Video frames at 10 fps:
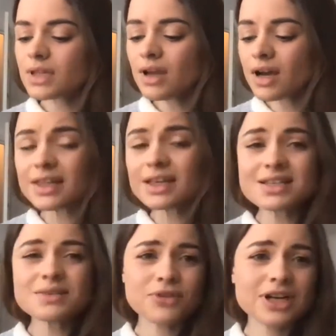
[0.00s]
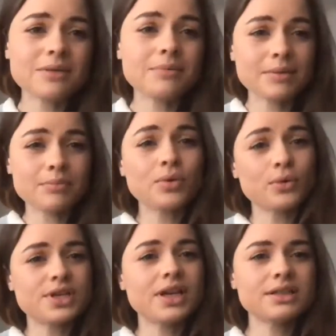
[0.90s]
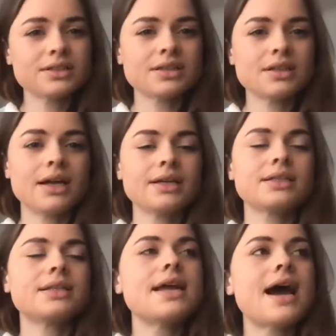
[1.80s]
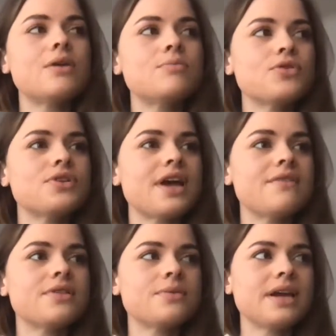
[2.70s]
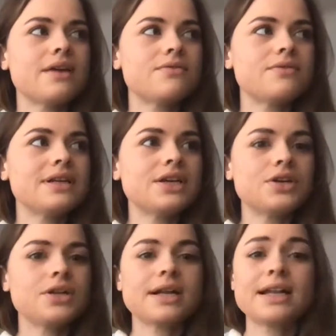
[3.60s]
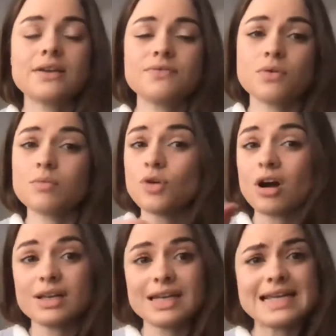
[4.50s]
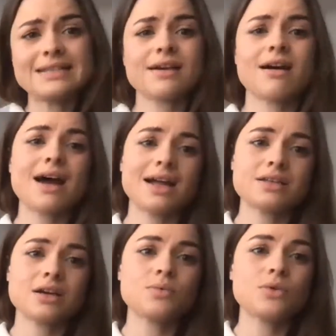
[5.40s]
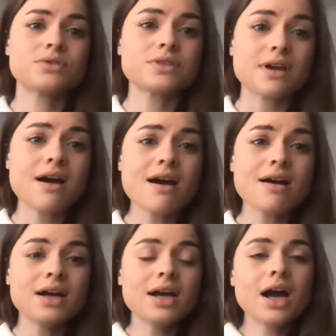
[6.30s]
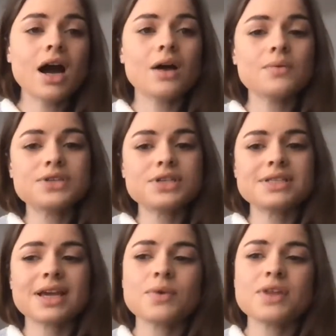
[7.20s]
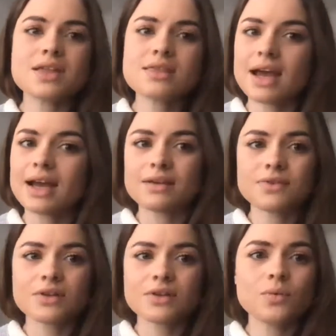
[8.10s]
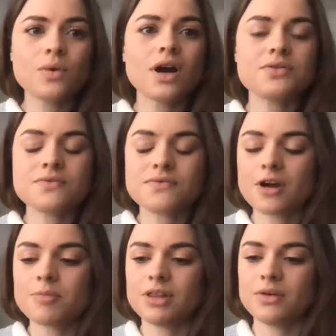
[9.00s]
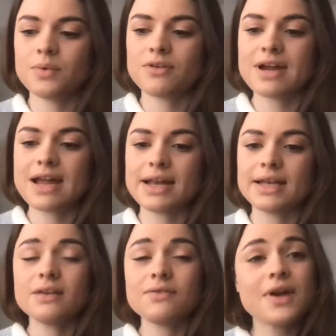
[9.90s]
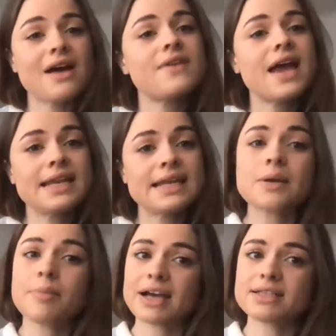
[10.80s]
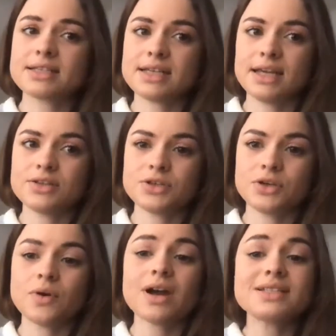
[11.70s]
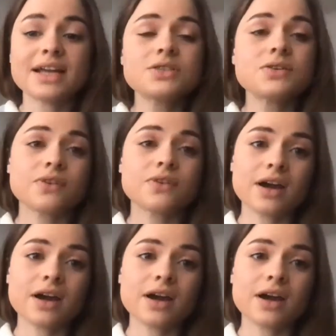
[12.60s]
I think it's really important, like now more than ever, that we have a really clear view on what our needs are and our wants are. I would just say within that, given the wider environment that we're in, if you have any capacity to identify